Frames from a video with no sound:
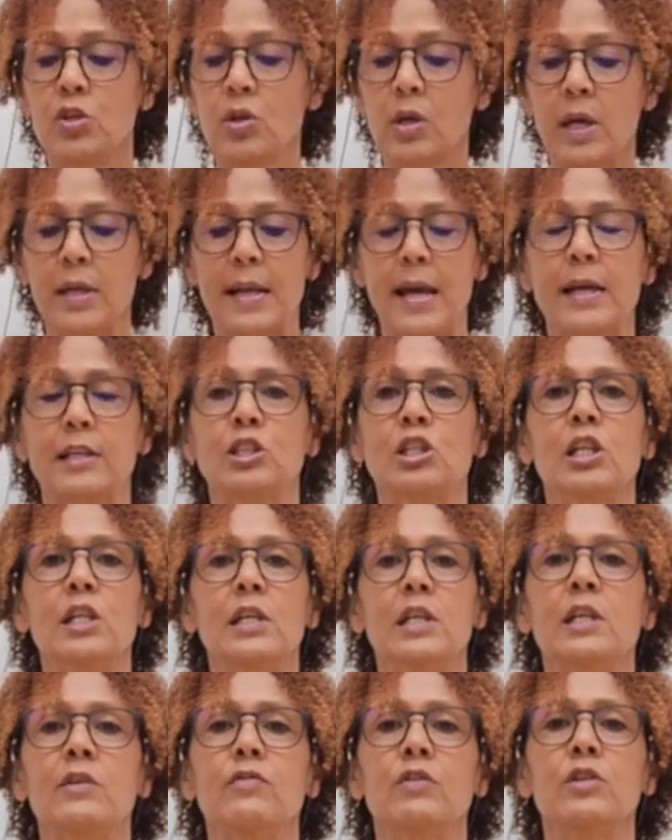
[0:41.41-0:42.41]
You can actually
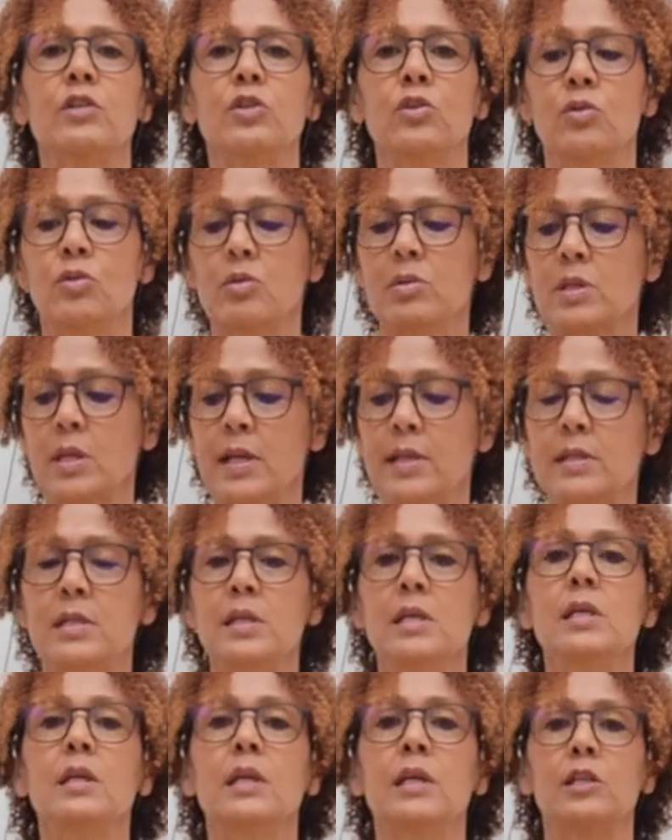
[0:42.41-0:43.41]
even use a
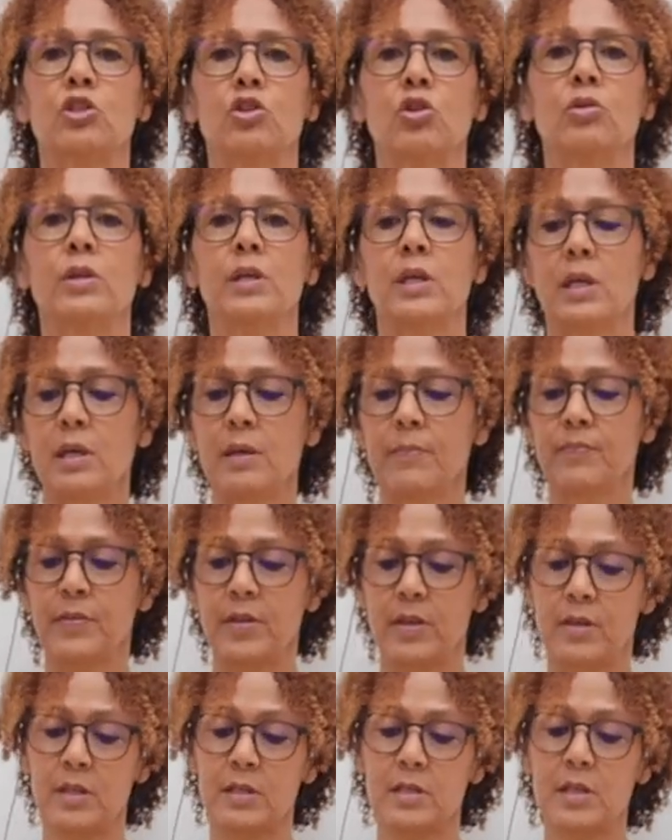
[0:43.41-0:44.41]
tea kichungi,
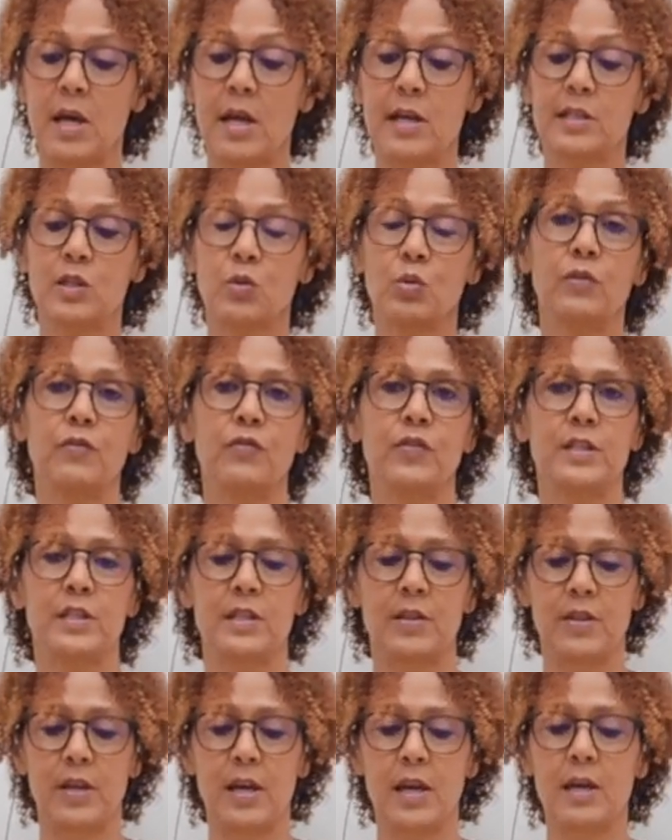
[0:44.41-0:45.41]
the size it will fit
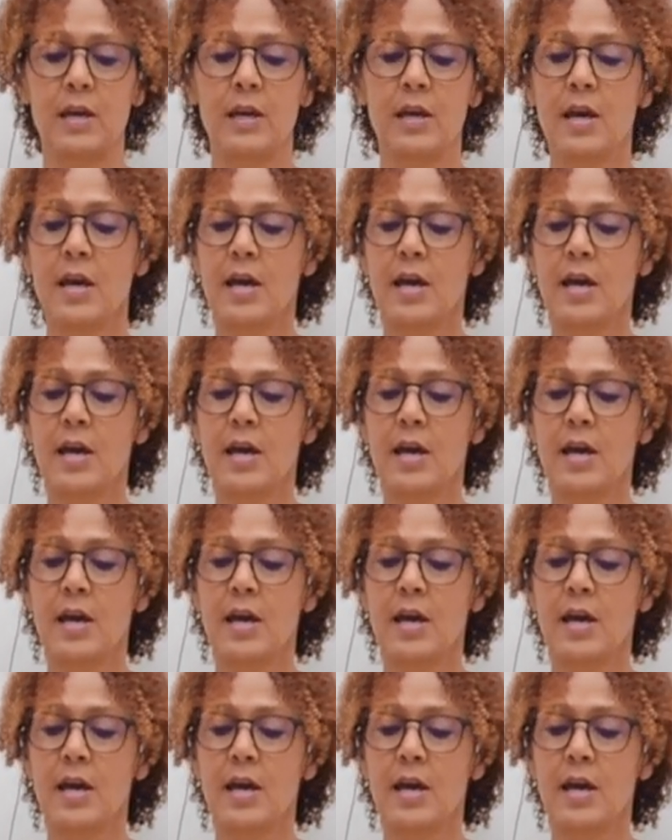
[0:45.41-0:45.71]
in there.